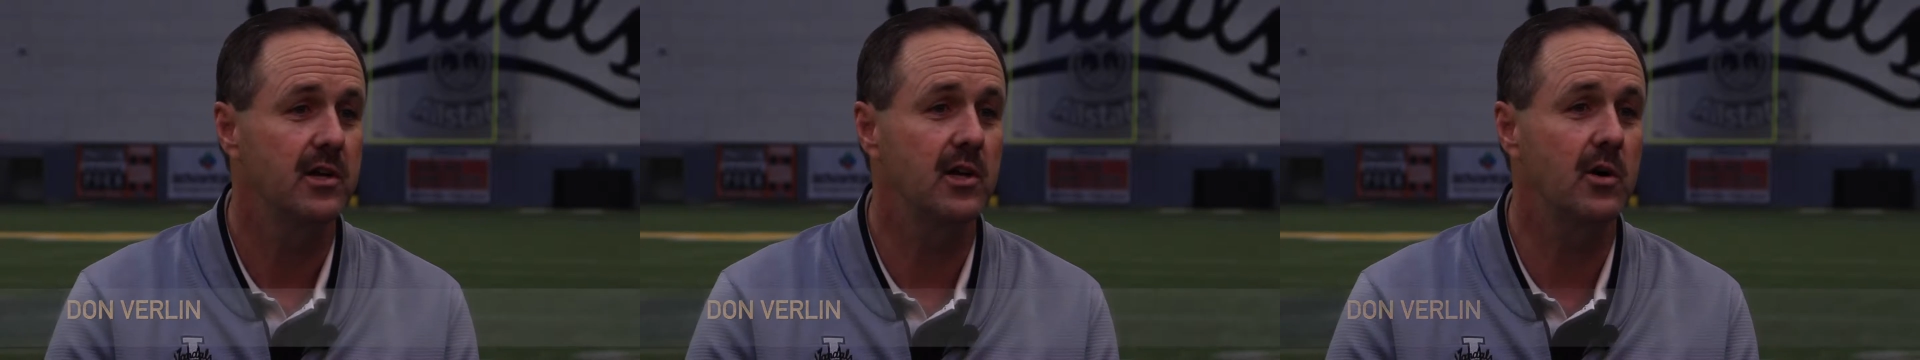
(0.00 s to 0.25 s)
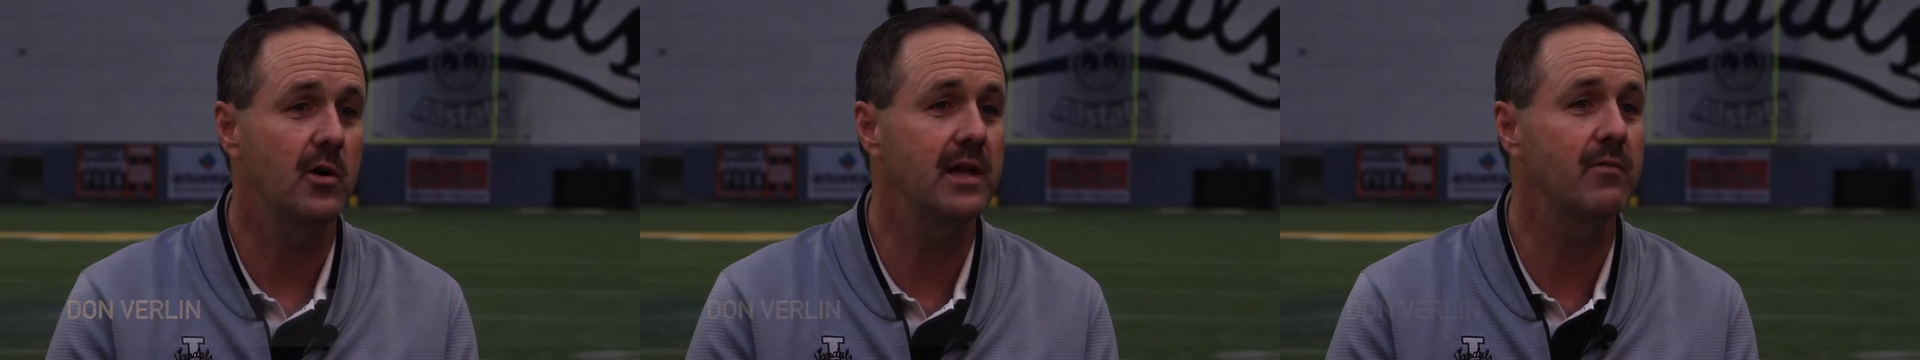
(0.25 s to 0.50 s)

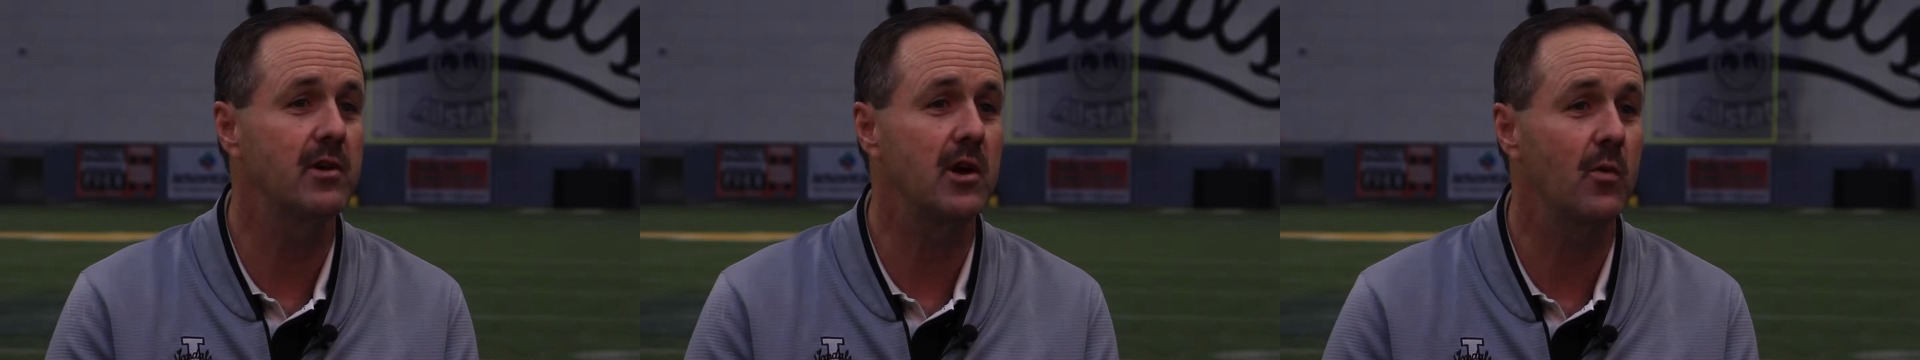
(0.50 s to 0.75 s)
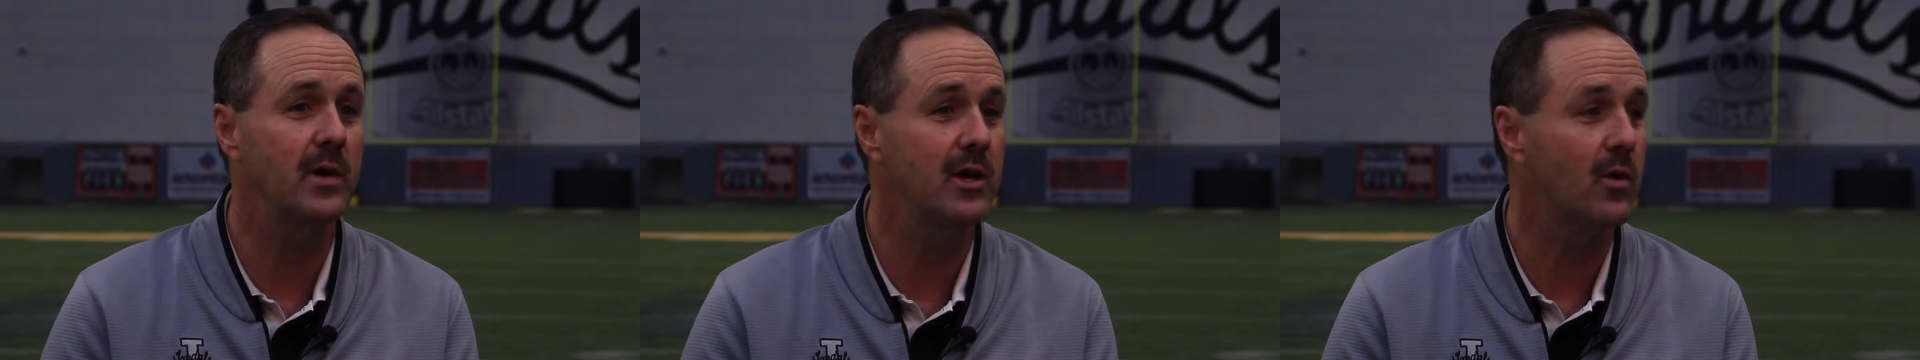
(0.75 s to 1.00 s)
you know, even
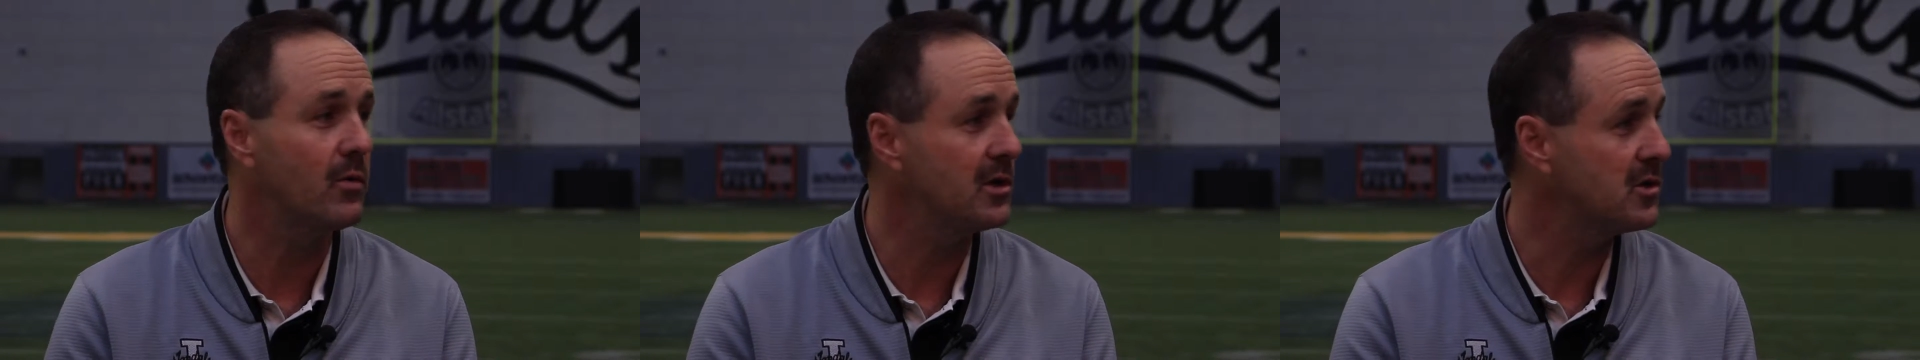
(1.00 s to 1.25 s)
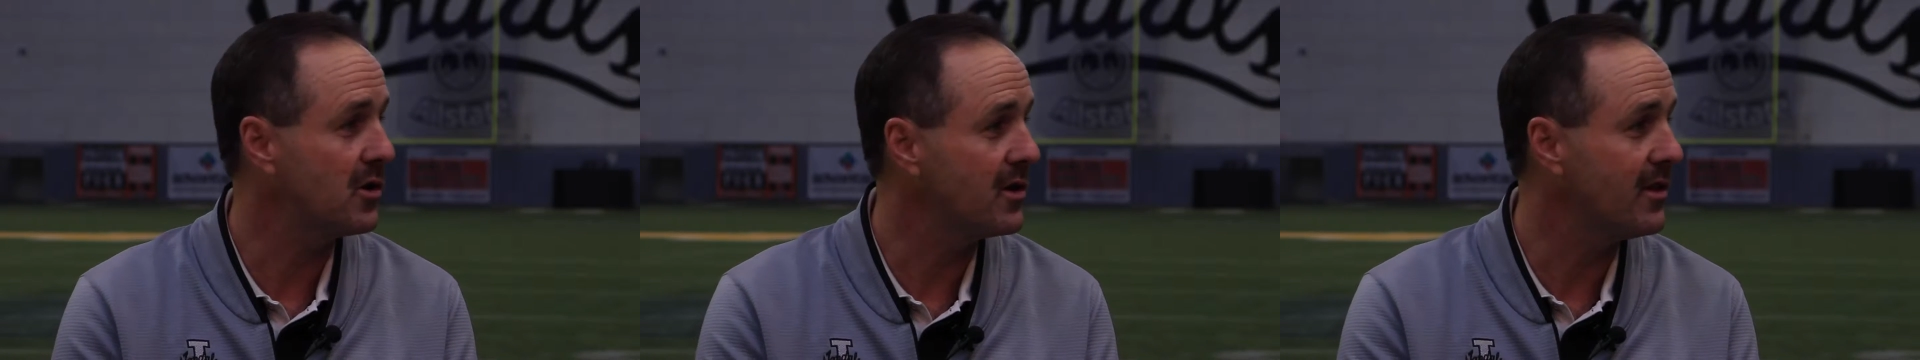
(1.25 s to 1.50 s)
though we don't
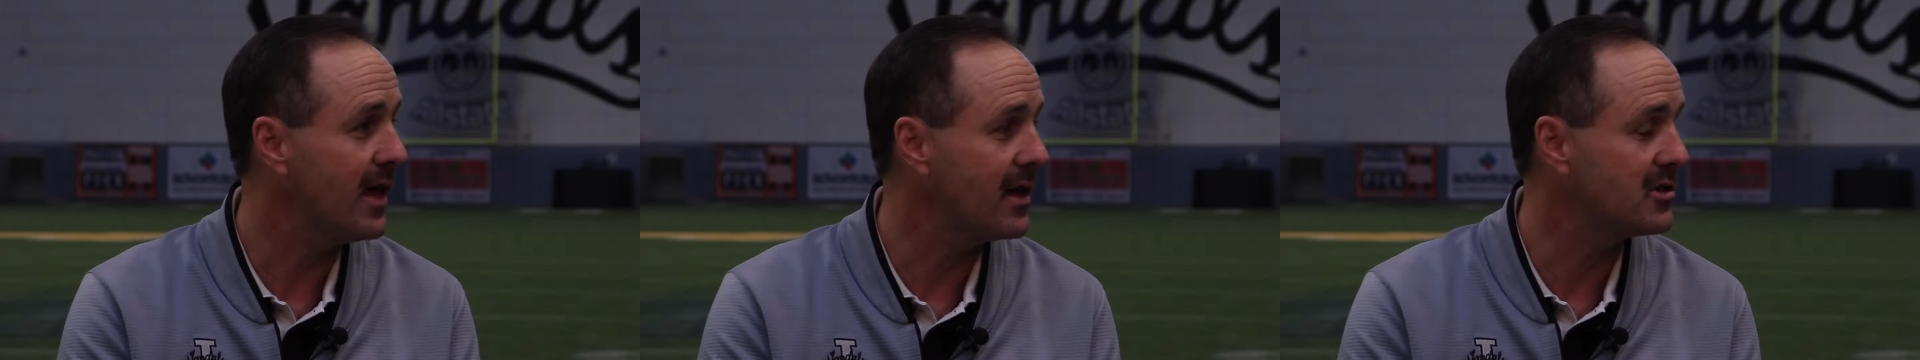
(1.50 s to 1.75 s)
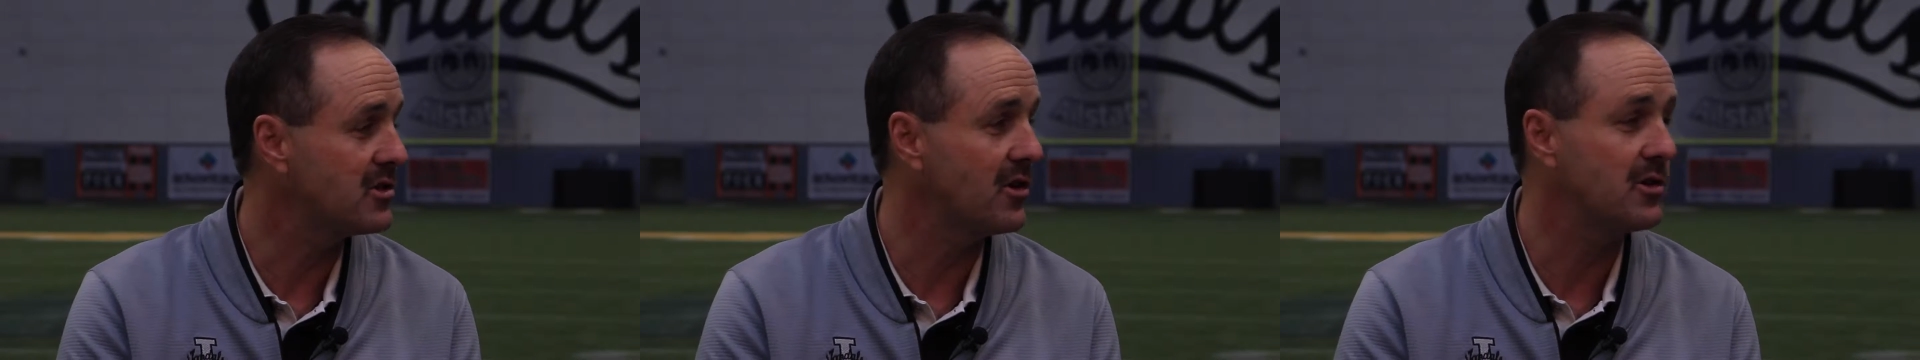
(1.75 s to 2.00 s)
return a lot
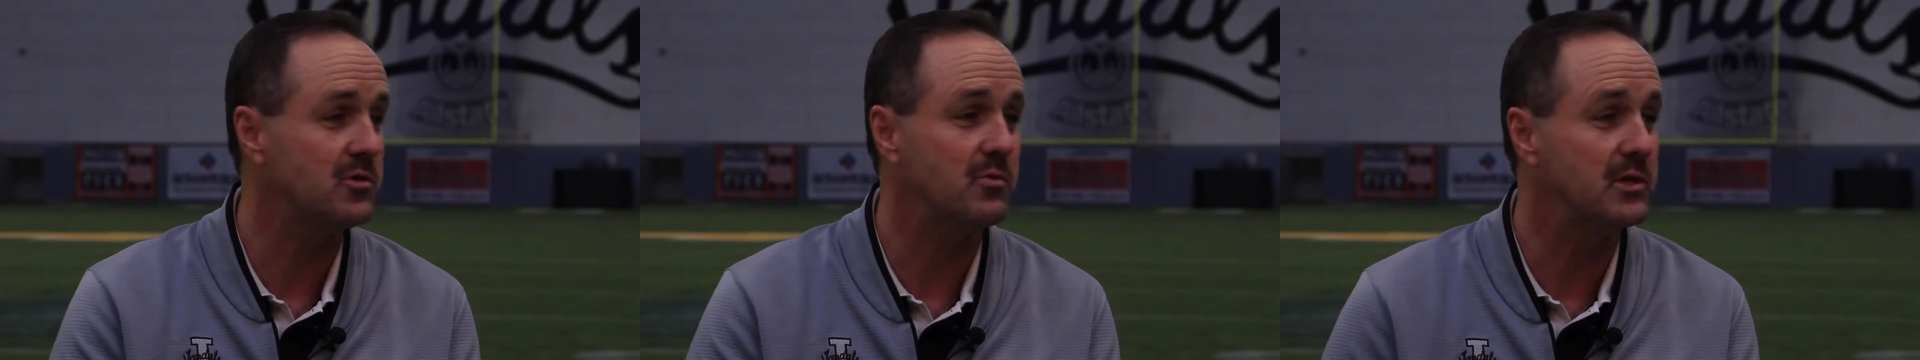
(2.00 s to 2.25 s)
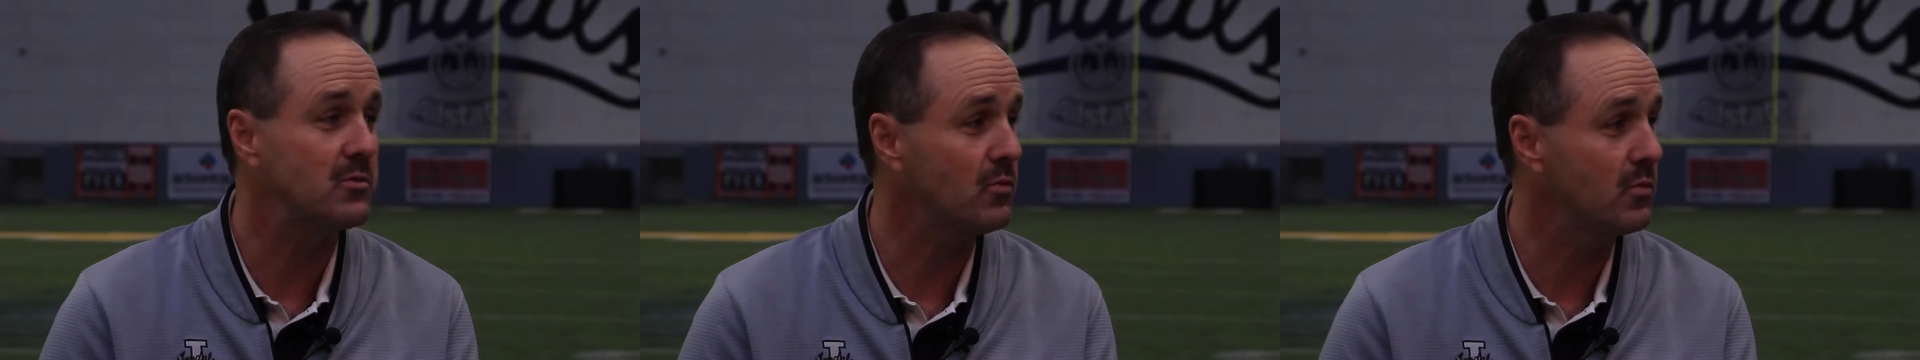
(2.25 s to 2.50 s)
of starters, we,